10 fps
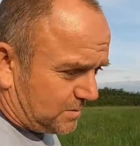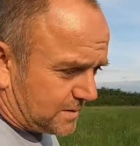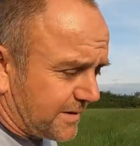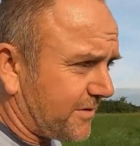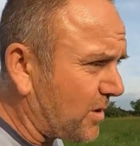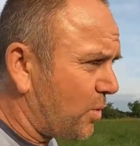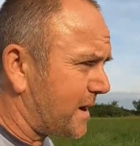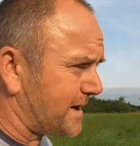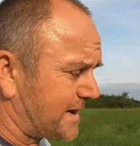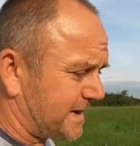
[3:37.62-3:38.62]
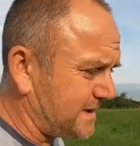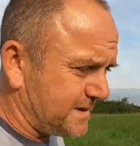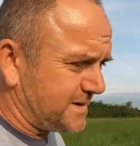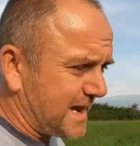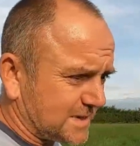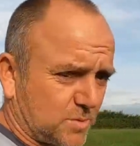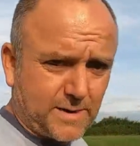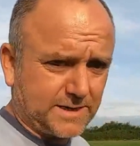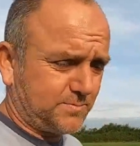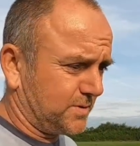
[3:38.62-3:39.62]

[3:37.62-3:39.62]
we'll give it a week, and next week's